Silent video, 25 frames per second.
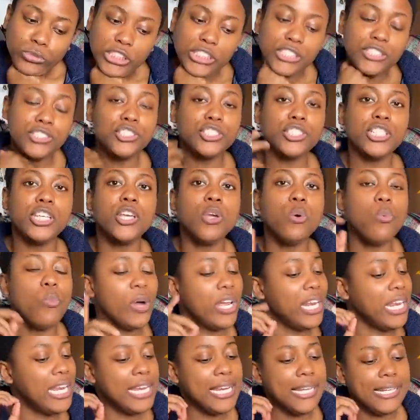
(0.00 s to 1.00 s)
See,
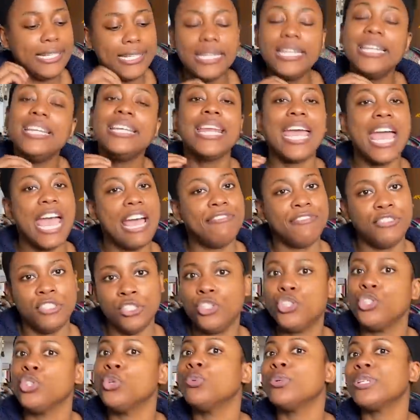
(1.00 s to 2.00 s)
what he didn't have
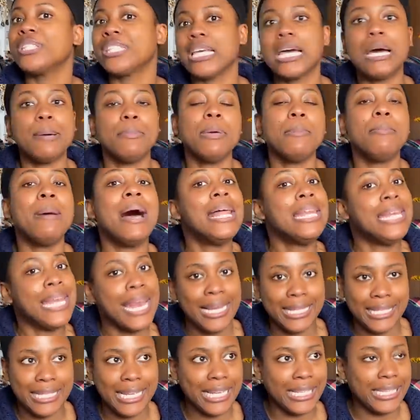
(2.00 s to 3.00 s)
to do was come at my
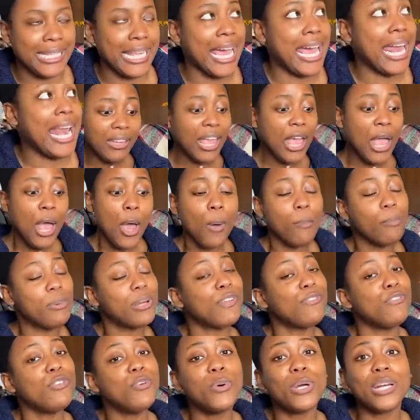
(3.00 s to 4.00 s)
neck like that. But
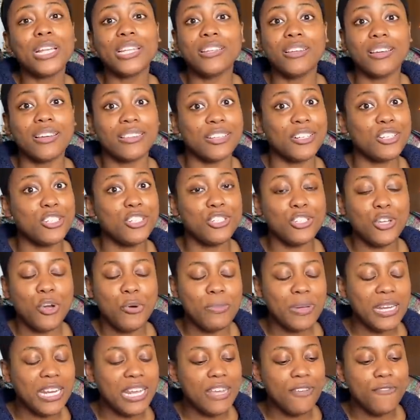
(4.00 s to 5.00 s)
if you want to look, there's so
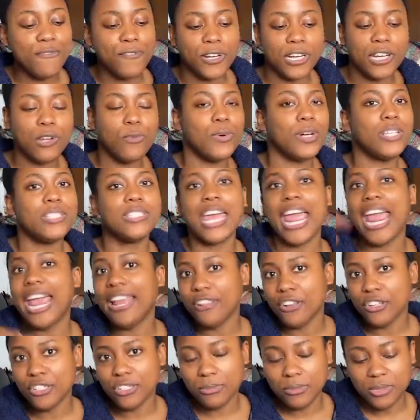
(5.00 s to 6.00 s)
many funny ones
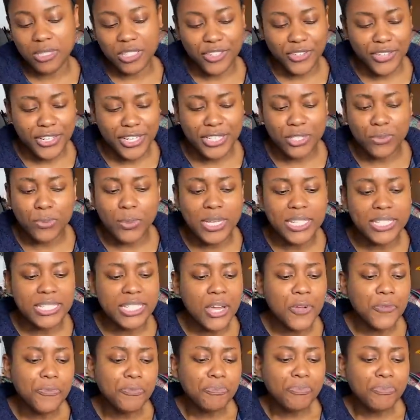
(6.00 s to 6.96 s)
and there's some serious ones.